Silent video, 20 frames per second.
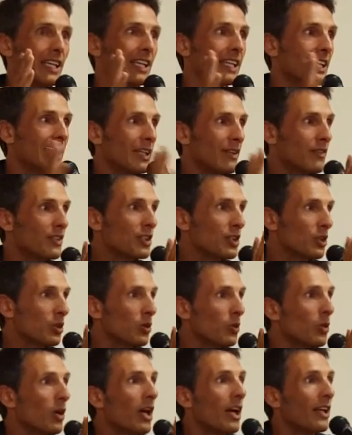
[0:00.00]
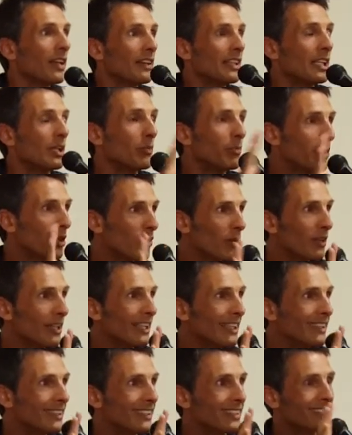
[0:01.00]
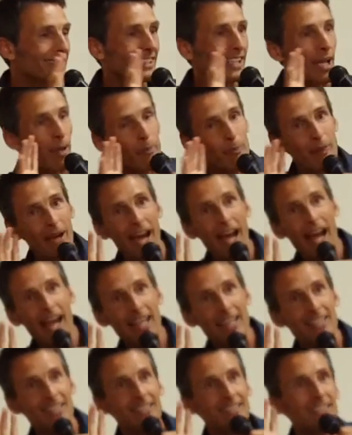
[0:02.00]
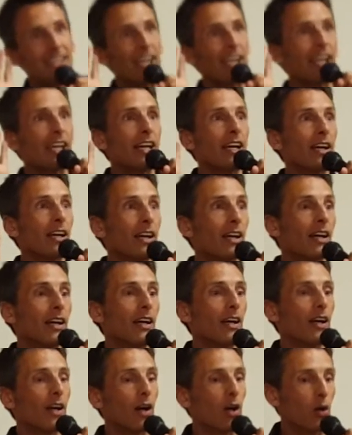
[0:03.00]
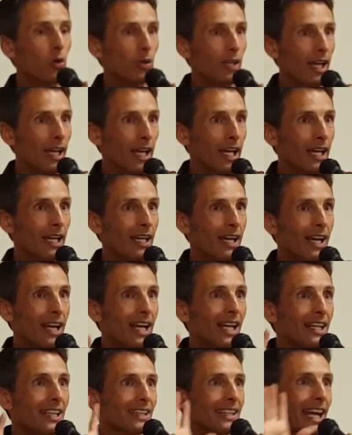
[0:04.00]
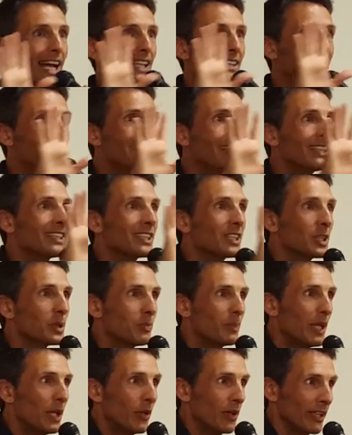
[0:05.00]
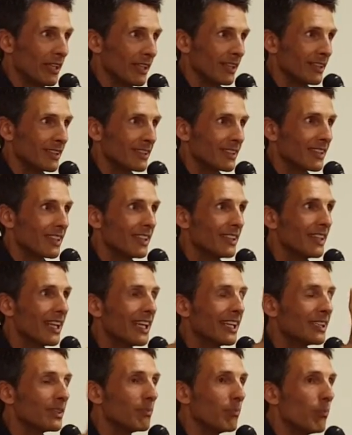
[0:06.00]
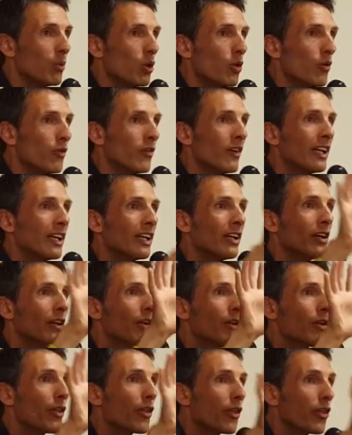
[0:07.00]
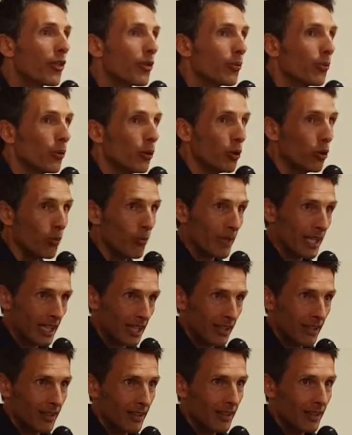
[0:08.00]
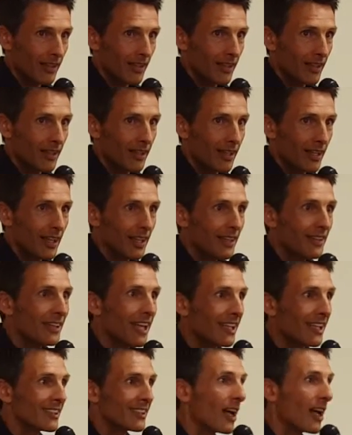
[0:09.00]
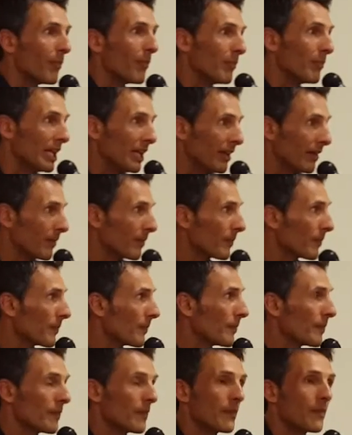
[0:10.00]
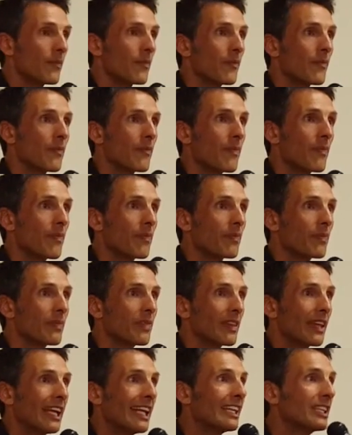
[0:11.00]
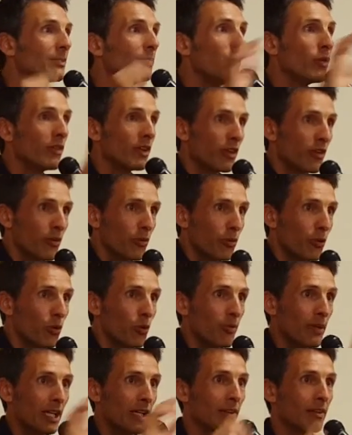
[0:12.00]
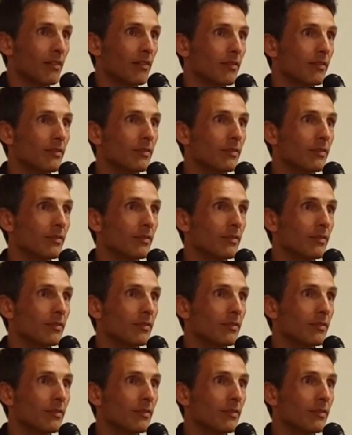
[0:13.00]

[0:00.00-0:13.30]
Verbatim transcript: It gives you the ability to step back and say, okay, that's an experience that is moving through me. That is not me it's moving through me.